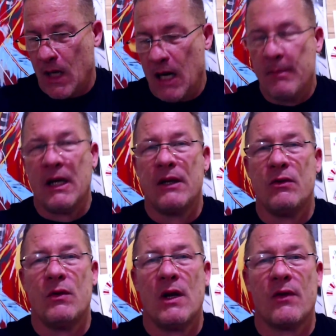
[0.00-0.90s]
I'm going to
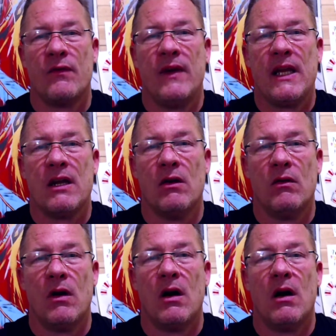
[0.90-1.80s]
do another
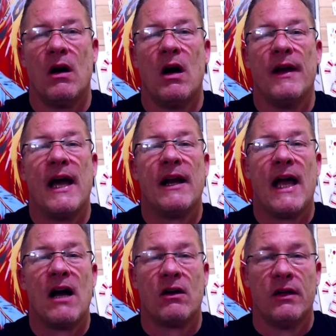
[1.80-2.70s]
video on how to
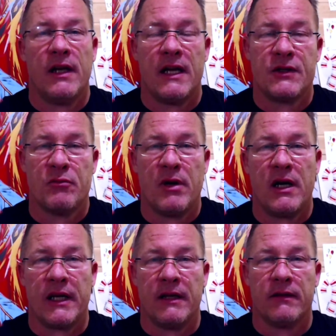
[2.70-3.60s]
alkalinize your
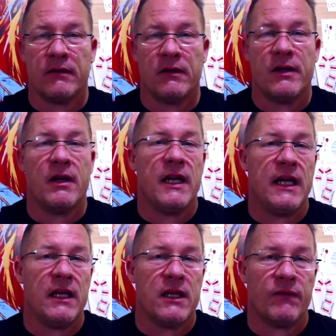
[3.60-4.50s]
body,
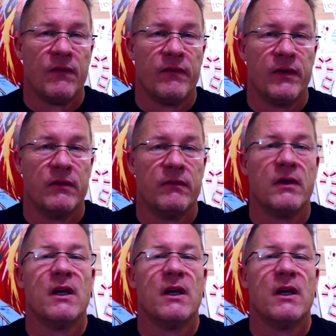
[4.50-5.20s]
eating different food.